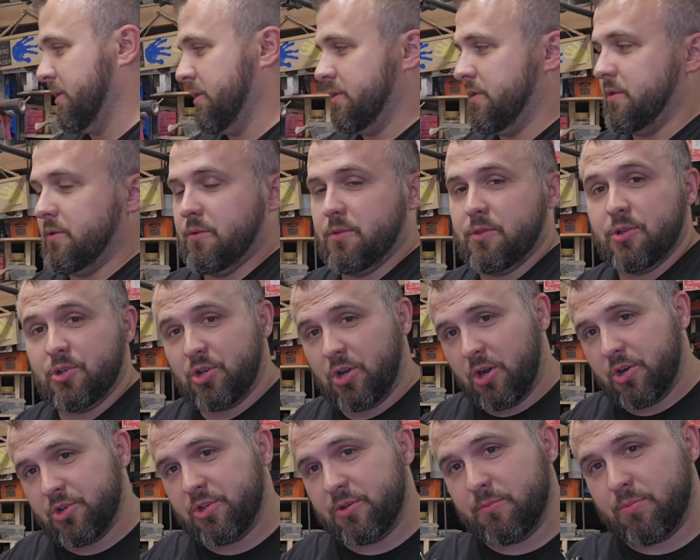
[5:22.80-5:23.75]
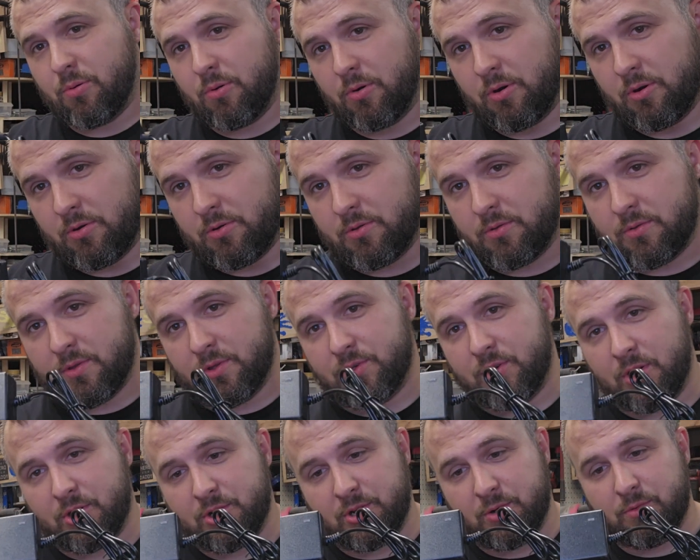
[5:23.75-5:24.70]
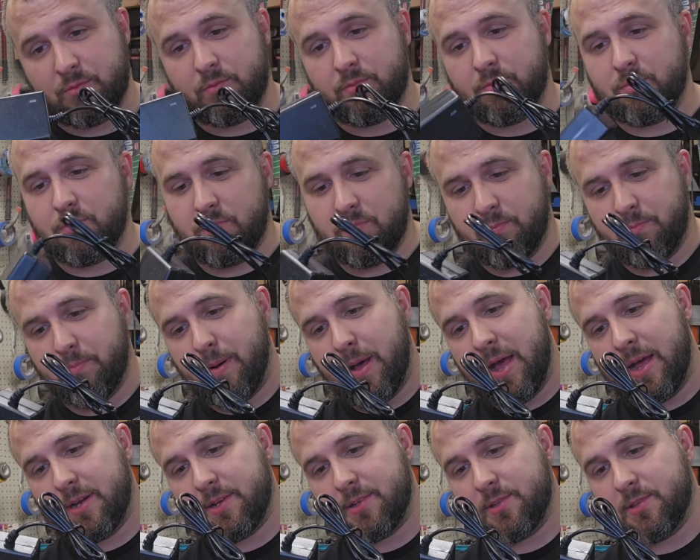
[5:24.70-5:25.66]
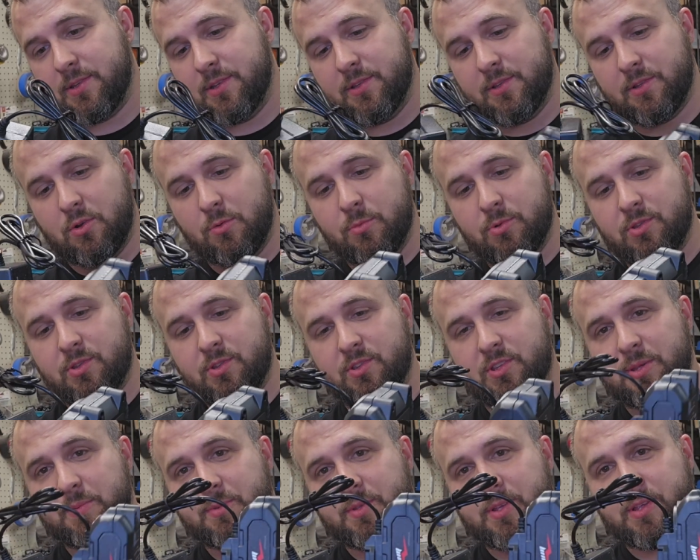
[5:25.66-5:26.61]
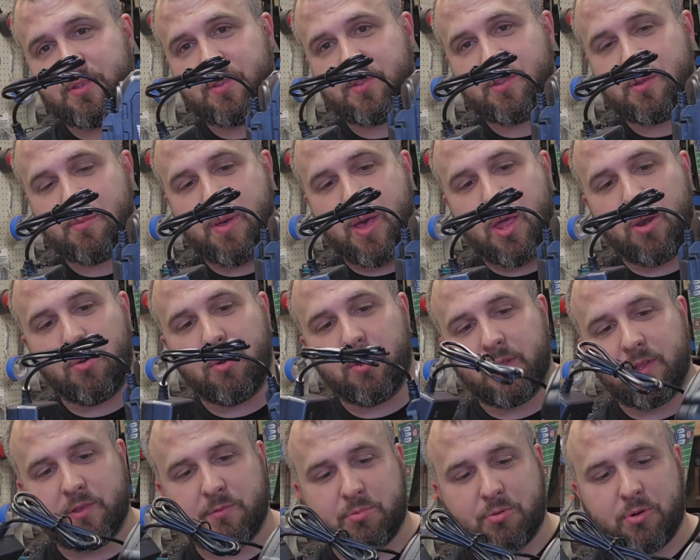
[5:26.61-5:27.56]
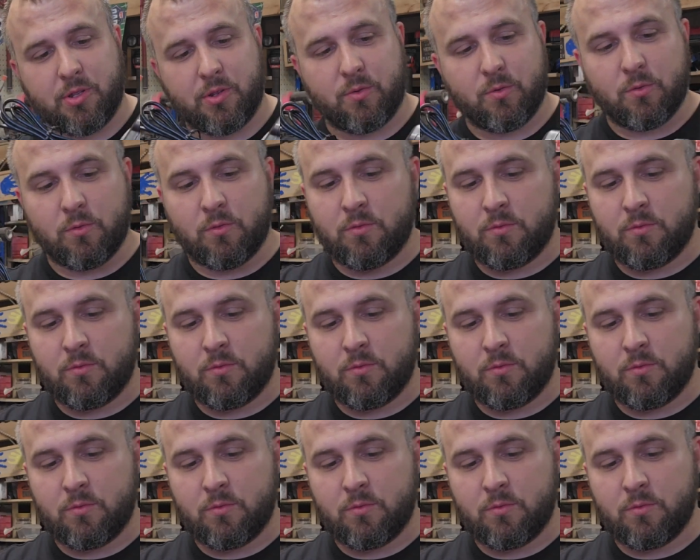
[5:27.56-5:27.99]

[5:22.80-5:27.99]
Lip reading: So the charging port, the charging box is almost the same size as the battery. That's pretty cool.